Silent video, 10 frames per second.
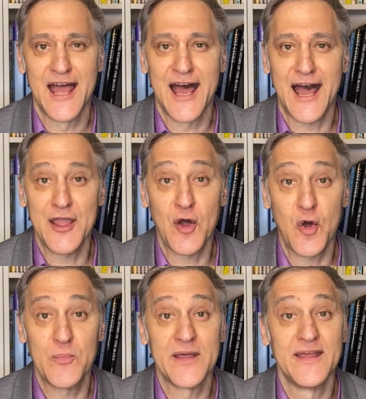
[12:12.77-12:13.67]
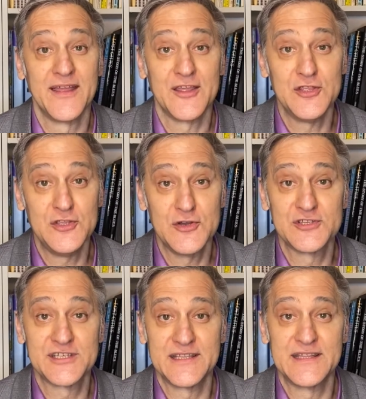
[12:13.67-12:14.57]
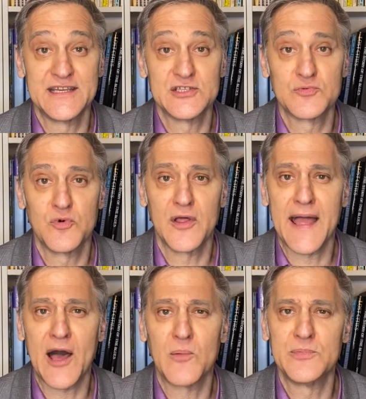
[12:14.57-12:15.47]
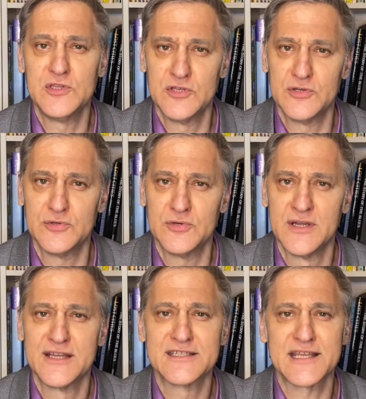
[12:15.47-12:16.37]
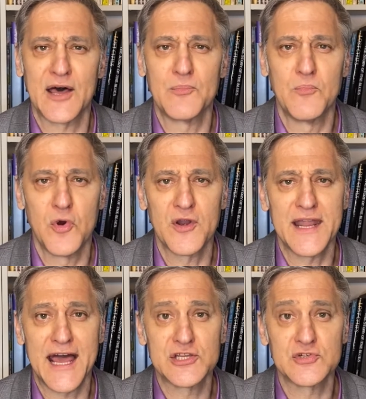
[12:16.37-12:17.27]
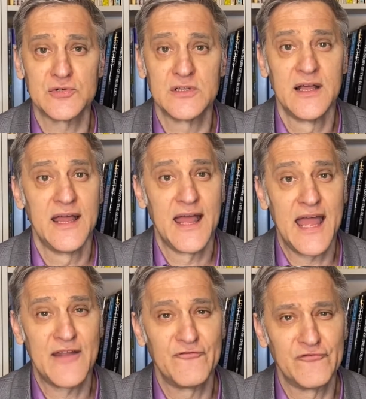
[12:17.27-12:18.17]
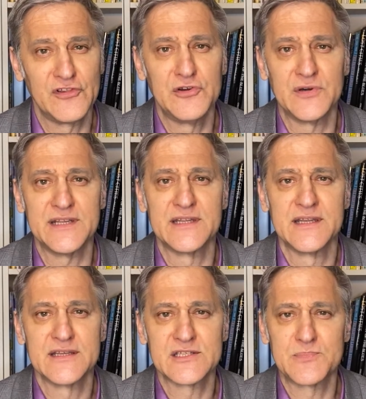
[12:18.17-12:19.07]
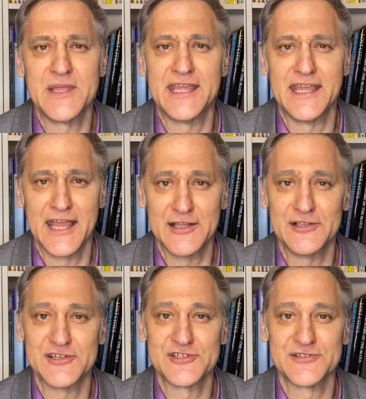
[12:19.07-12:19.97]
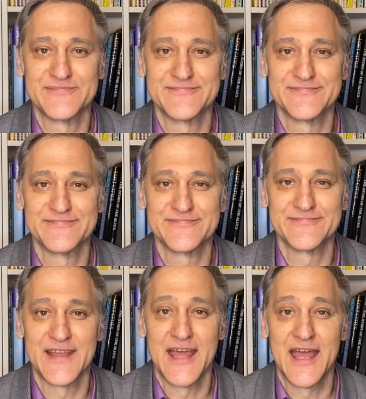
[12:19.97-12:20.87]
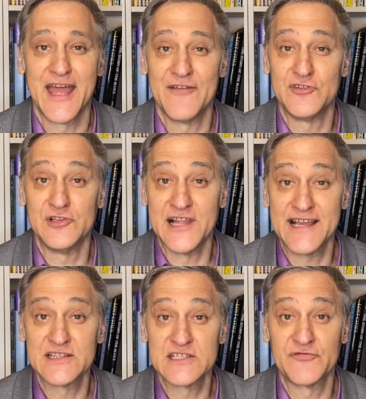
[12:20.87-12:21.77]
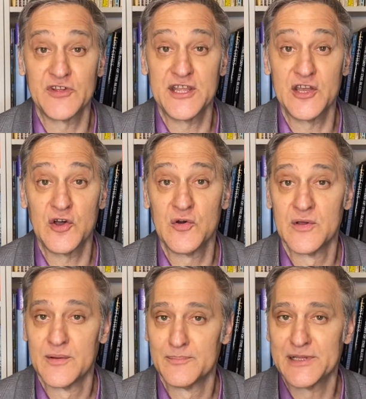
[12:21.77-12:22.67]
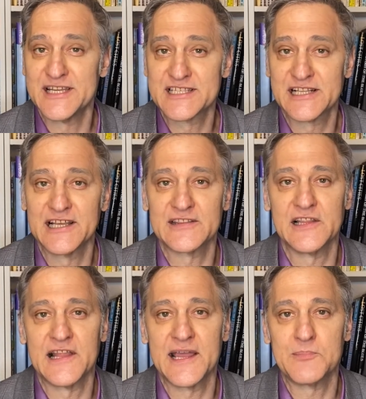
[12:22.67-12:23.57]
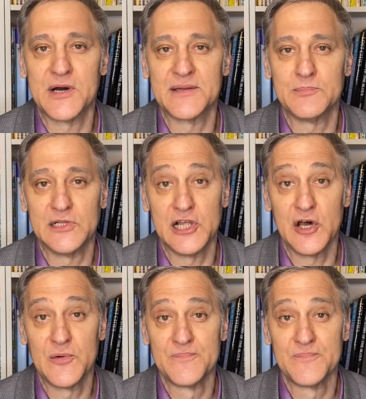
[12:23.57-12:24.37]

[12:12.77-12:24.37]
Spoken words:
I hope using these will help you sound more natural and fluent speaking English. If you like this video, please click the like button below